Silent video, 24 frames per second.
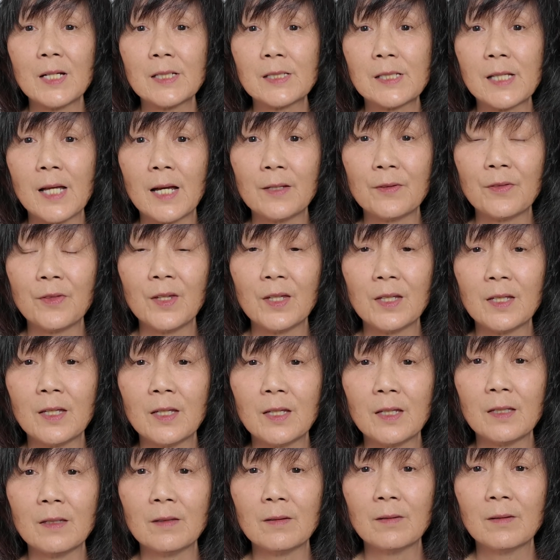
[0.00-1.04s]
side
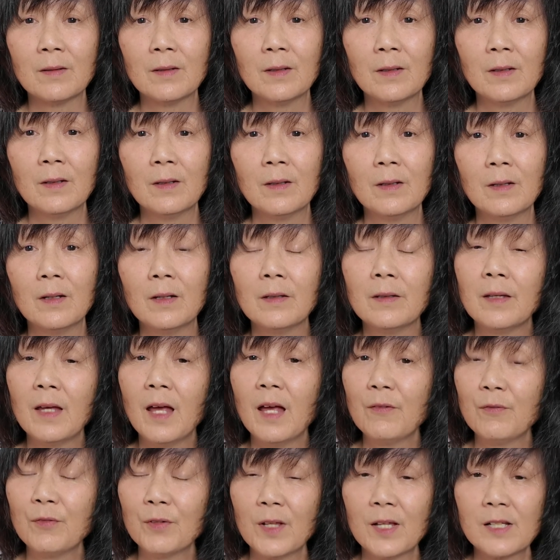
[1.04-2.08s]
thinking, yeah,
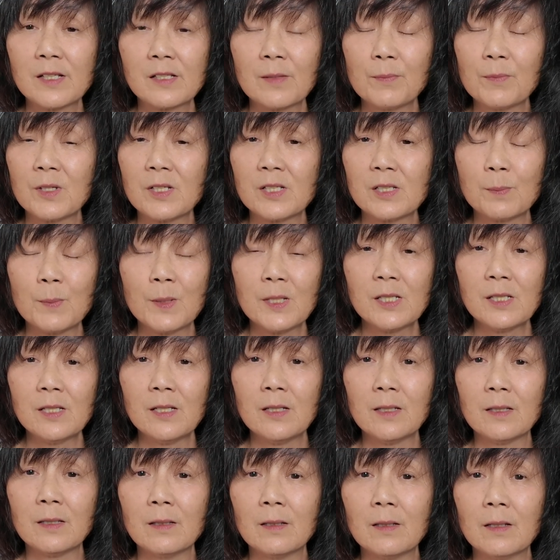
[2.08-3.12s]
I feel like something's
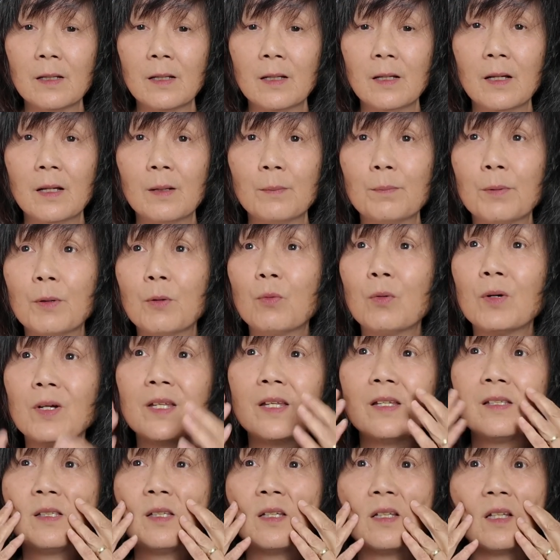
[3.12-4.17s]
missing, but what
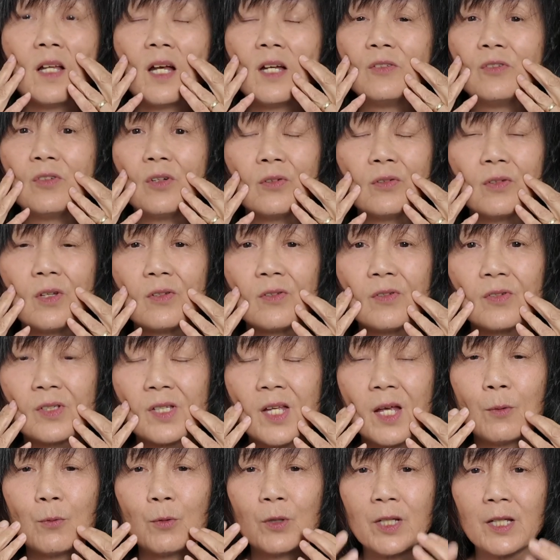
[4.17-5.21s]
is it? I don't
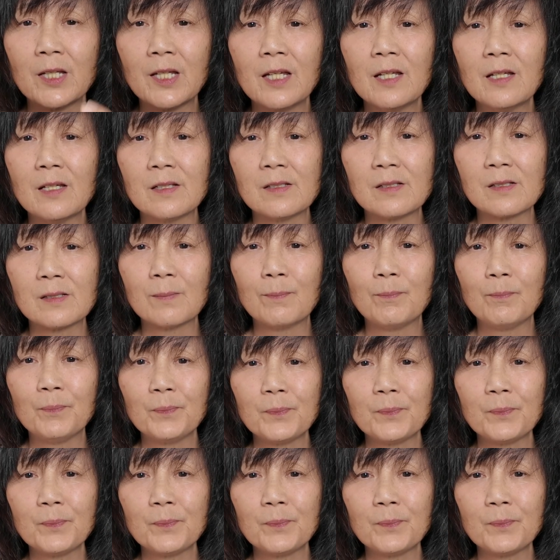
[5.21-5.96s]
understand what it is.